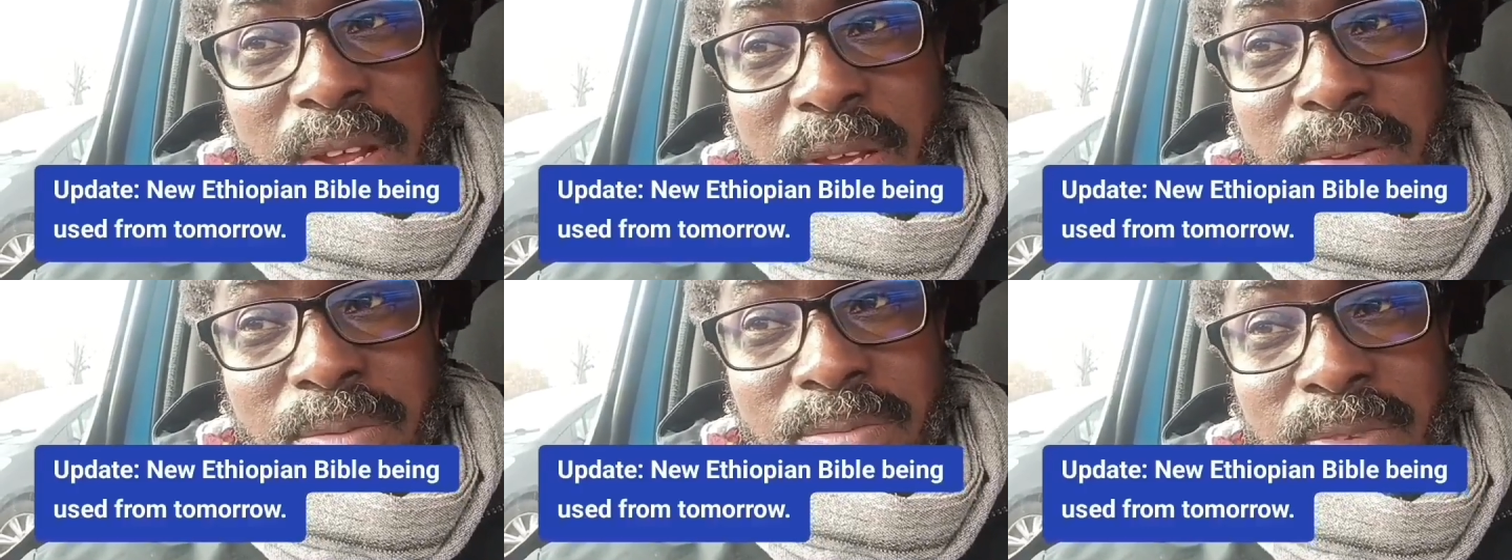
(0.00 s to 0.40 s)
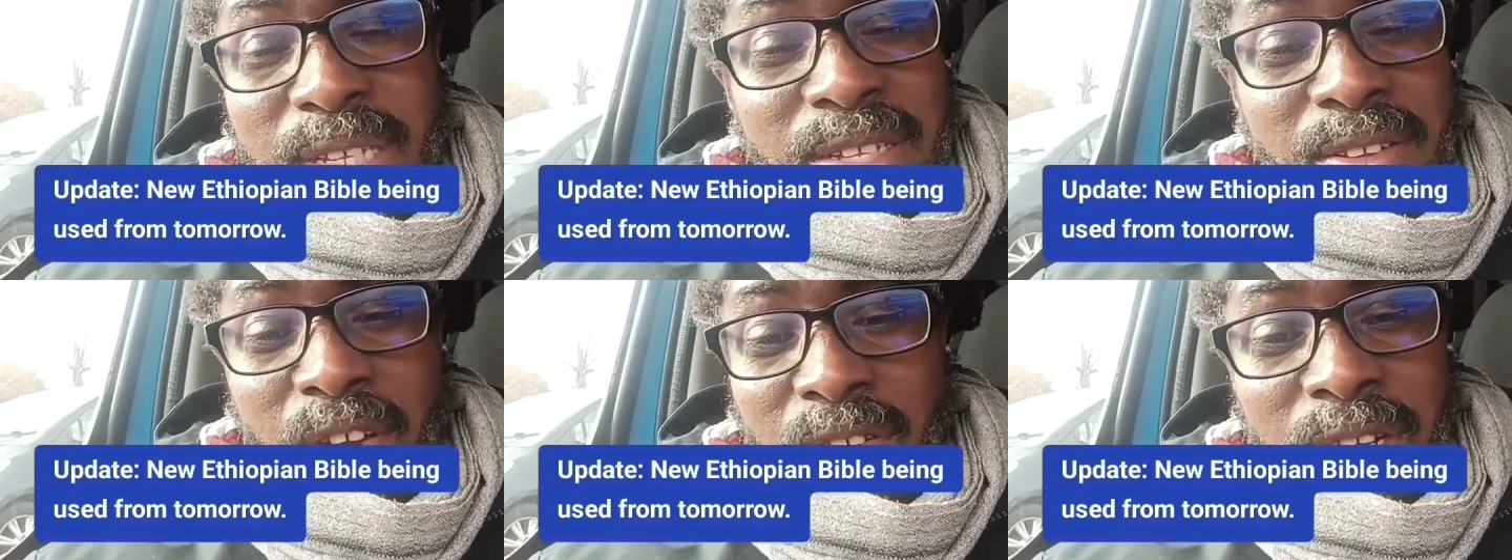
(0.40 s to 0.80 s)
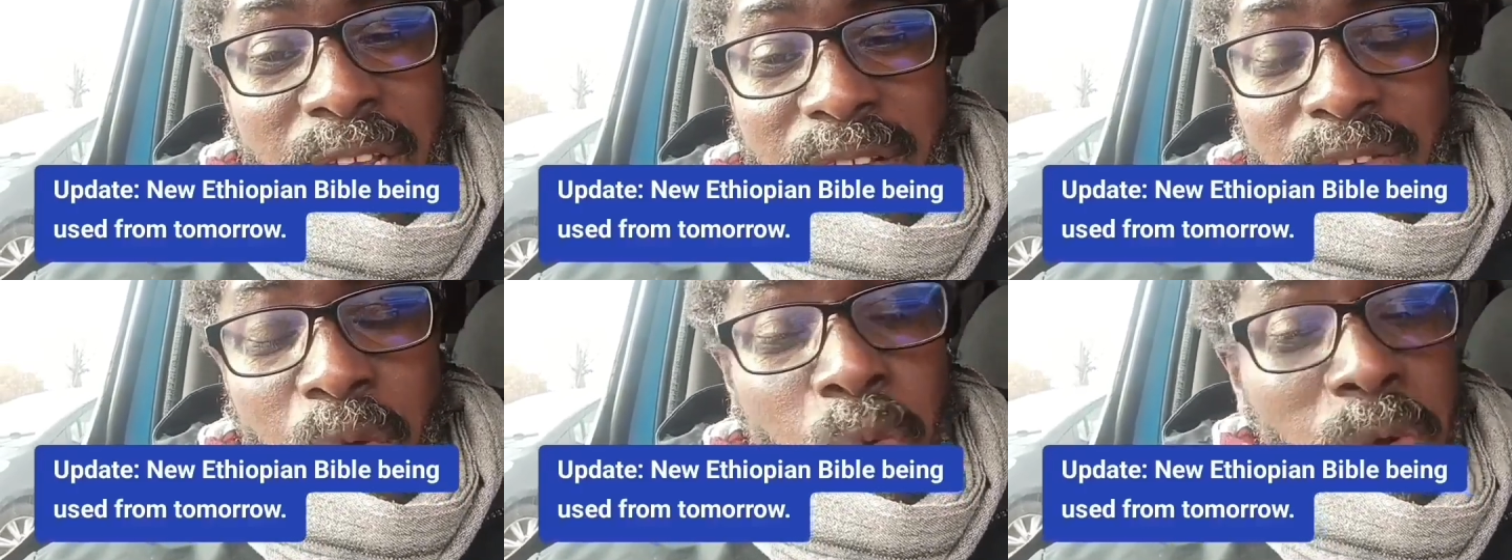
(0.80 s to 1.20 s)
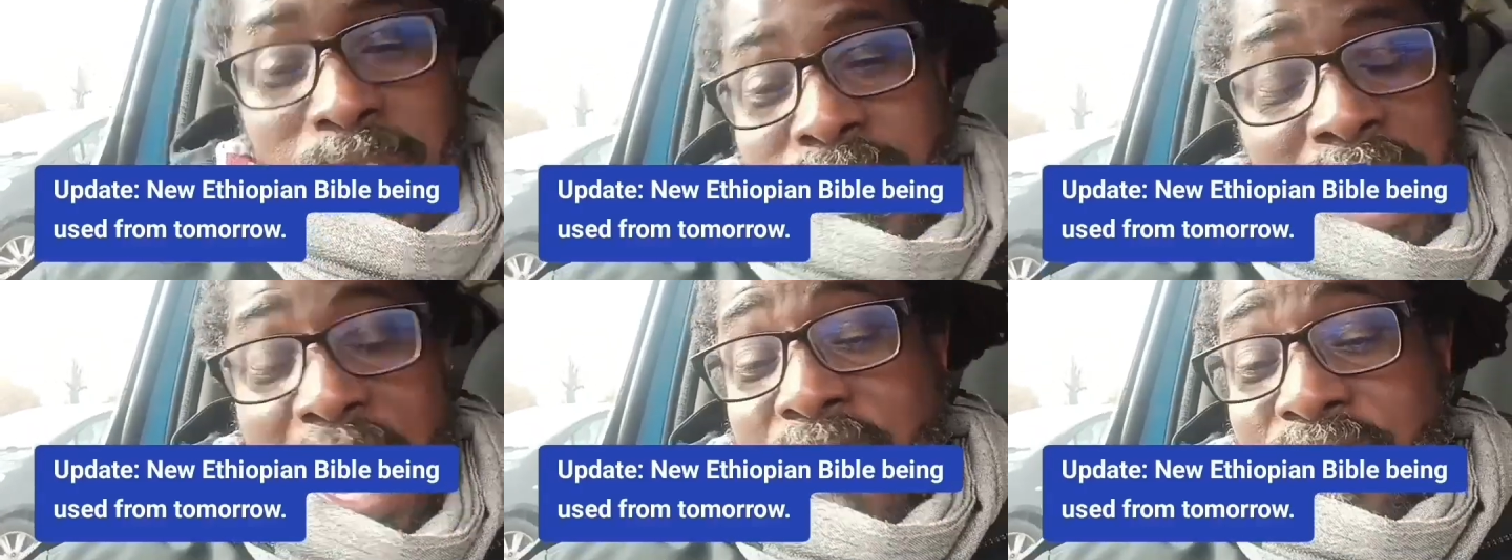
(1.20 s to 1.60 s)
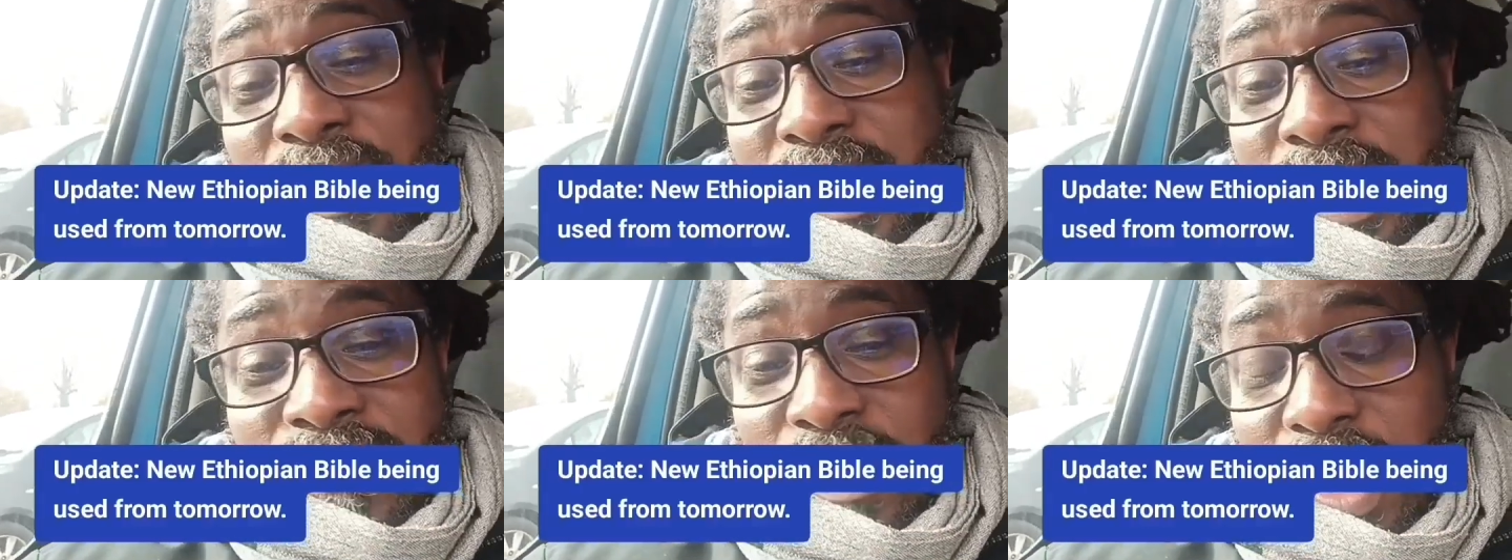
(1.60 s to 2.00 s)
did God always get everything
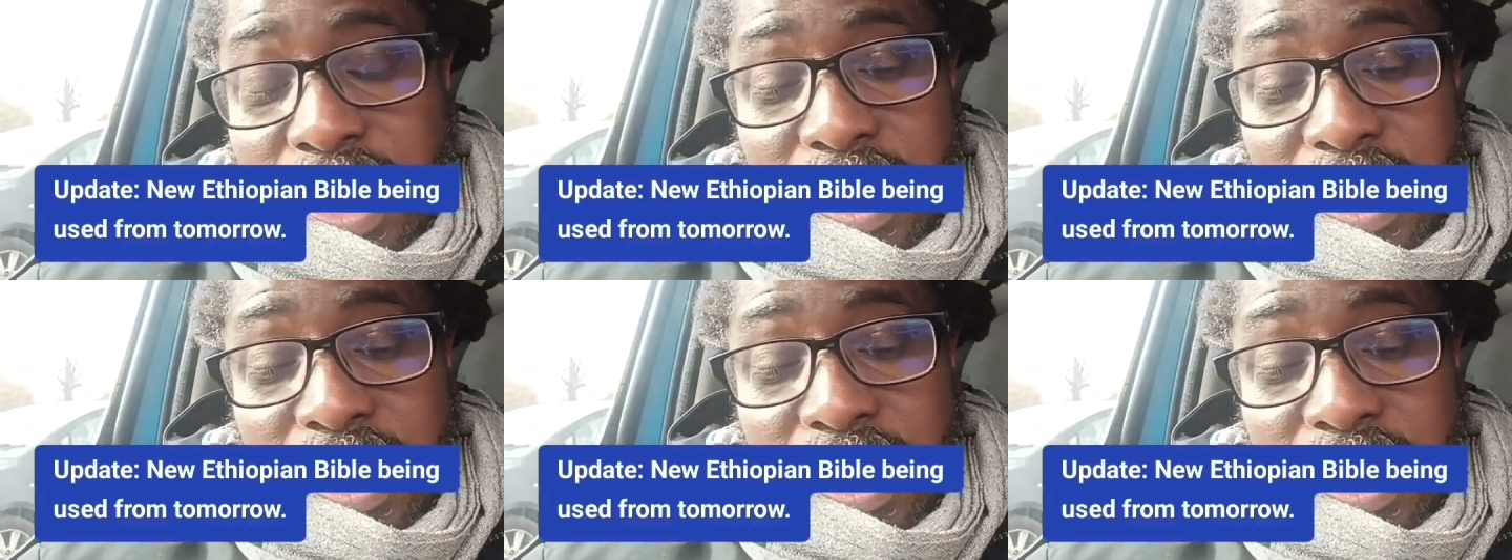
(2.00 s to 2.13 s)
right?